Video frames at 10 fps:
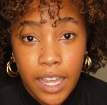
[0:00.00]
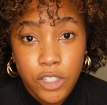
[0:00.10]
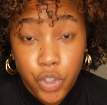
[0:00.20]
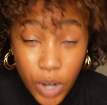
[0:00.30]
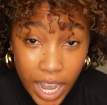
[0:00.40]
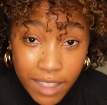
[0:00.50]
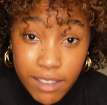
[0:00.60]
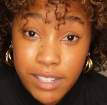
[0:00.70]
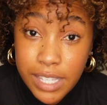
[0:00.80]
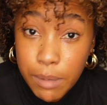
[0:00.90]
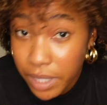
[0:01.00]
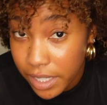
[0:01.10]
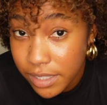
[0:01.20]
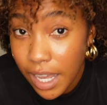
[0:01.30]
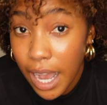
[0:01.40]
try the
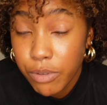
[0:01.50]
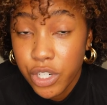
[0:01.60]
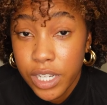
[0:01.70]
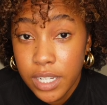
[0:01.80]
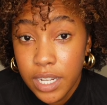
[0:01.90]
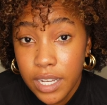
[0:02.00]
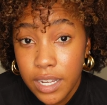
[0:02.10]
seamless option.